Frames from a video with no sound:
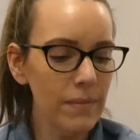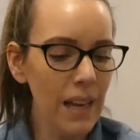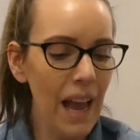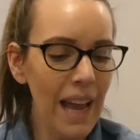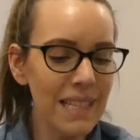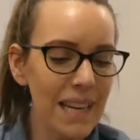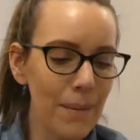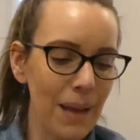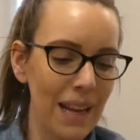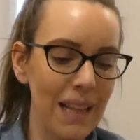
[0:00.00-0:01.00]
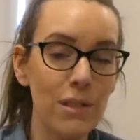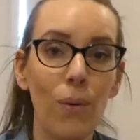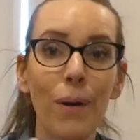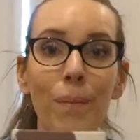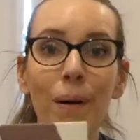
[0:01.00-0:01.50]
I ended up getting this
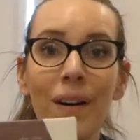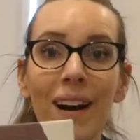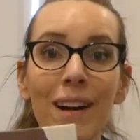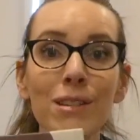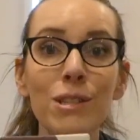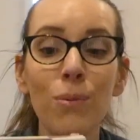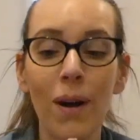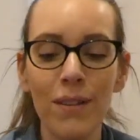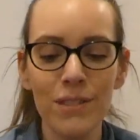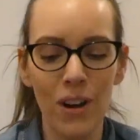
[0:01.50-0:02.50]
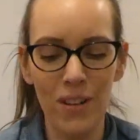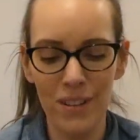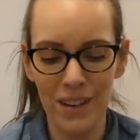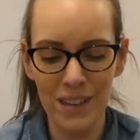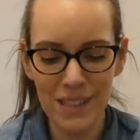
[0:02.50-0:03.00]
oil burner, and it was
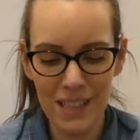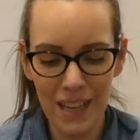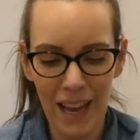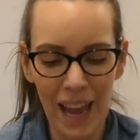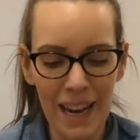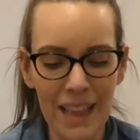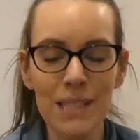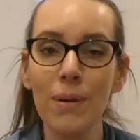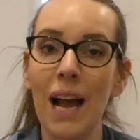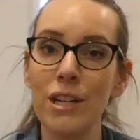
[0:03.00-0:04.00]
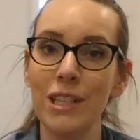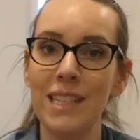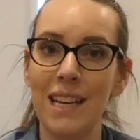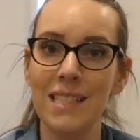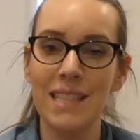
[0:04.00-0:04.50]
$12. And this one actually
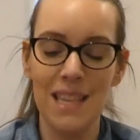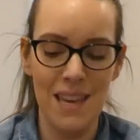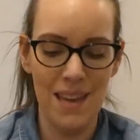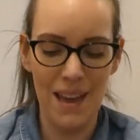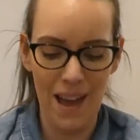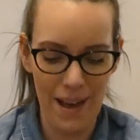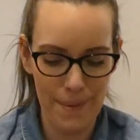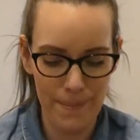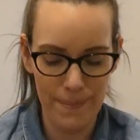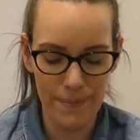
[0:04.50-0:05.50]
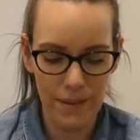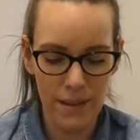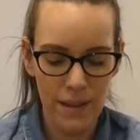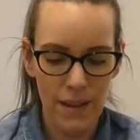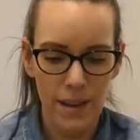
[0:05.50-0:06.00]
does the
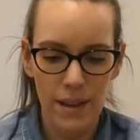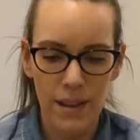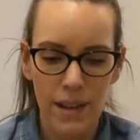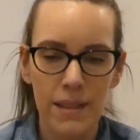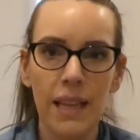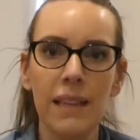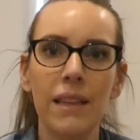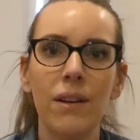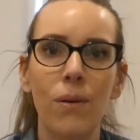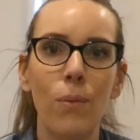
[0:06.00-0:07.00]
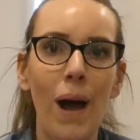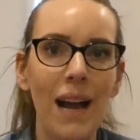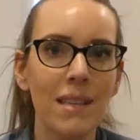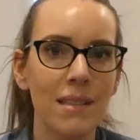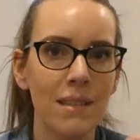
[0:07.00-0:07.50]
like the little
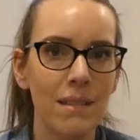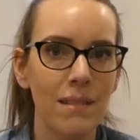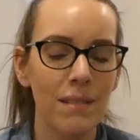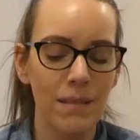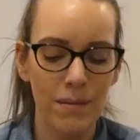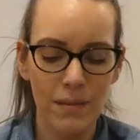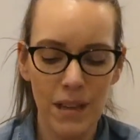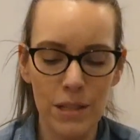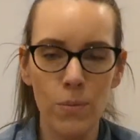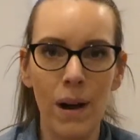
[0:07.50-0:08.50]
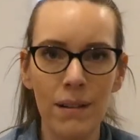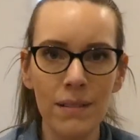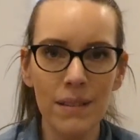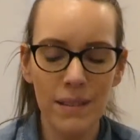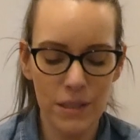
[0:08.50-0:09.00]
wax as well,
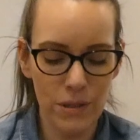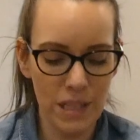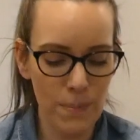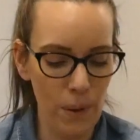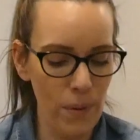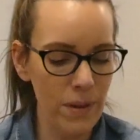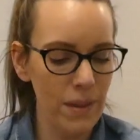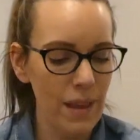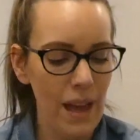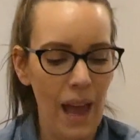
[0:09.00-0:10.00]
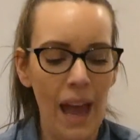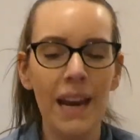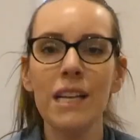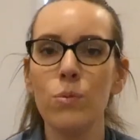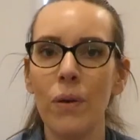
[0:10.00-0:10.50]
so it does both.
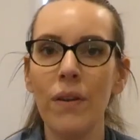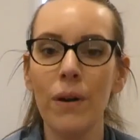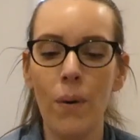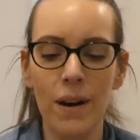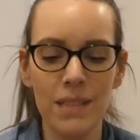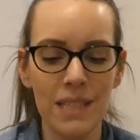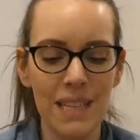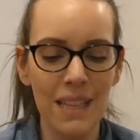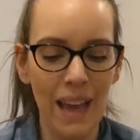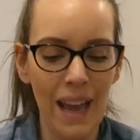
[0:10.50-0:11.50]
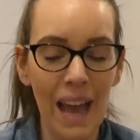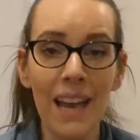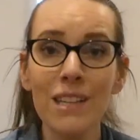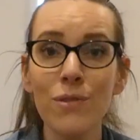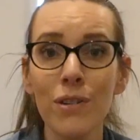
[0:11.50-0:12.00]
And it is one that requires a tea light.
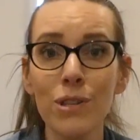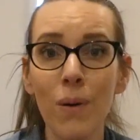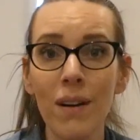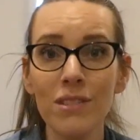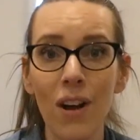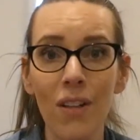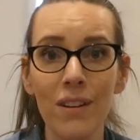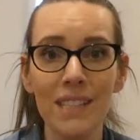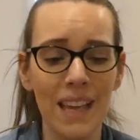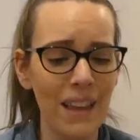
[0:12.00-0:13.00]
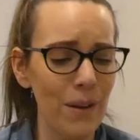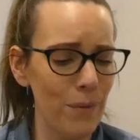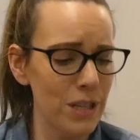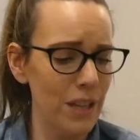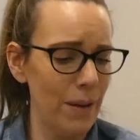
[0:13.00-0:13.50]
And for $12, like I think
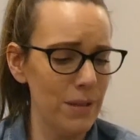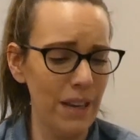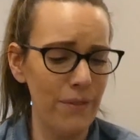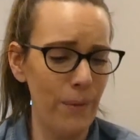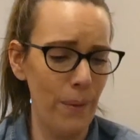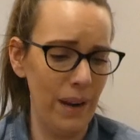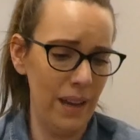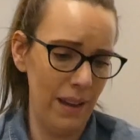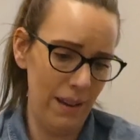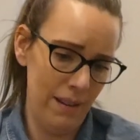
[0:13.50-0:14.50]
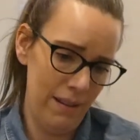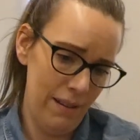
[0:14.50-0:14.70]
originally it was like 40,